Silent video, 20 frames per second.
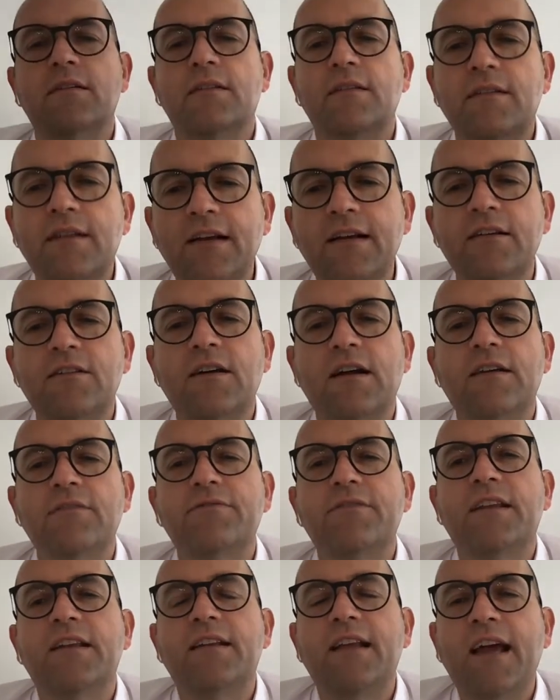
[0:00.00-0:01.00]

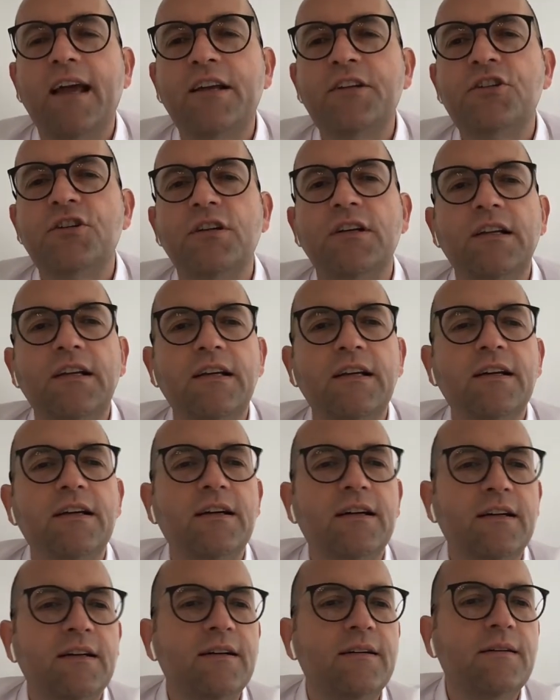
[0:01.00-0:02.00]
telegraph that actually
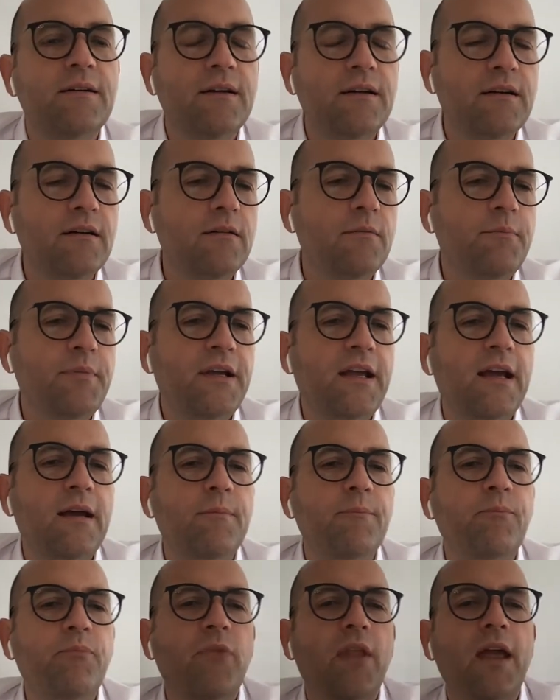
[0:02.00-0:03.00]

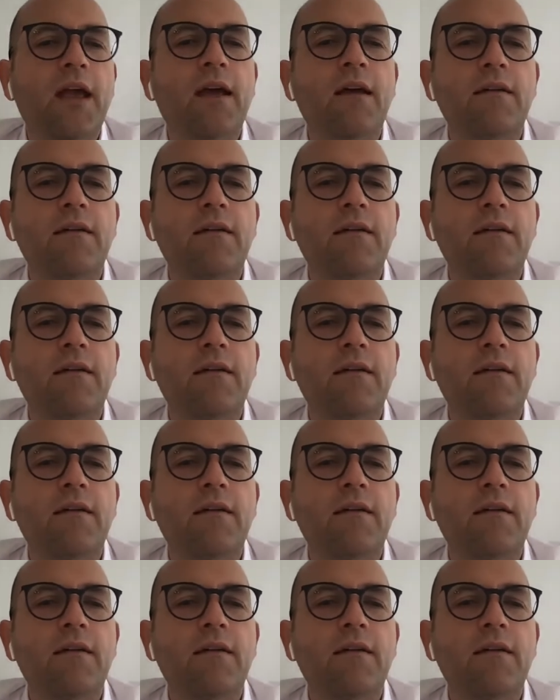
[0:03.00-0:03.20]
became